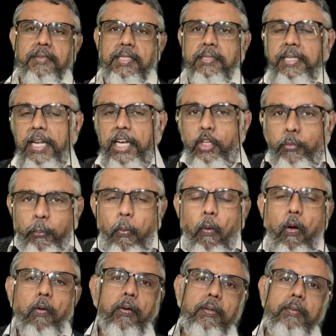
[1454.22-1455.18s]
They
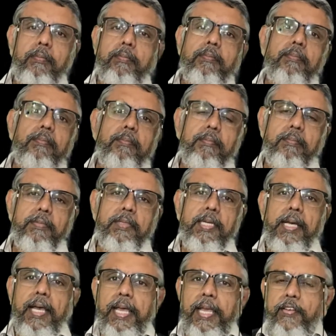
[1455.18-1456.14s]
respond.
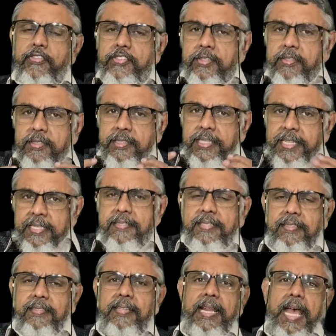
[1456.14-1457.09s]
If things
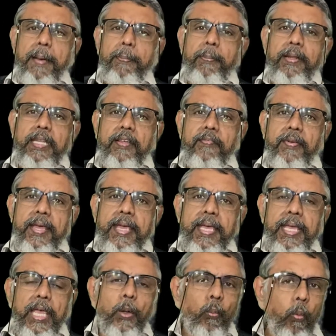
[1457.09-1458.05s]
doesn't happen the way
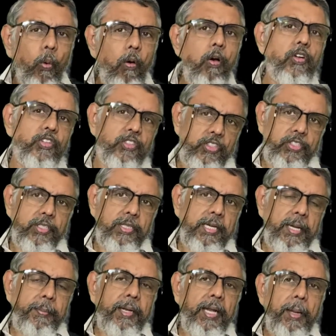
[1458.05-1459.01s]
he wants,
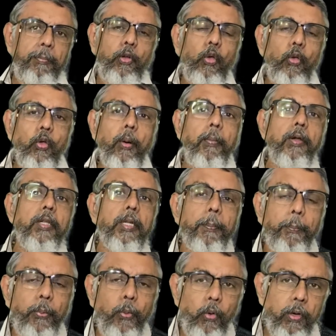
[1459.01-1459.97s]
I'm talking about the
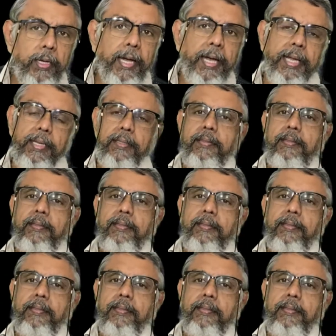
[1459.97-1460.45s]
pull guy.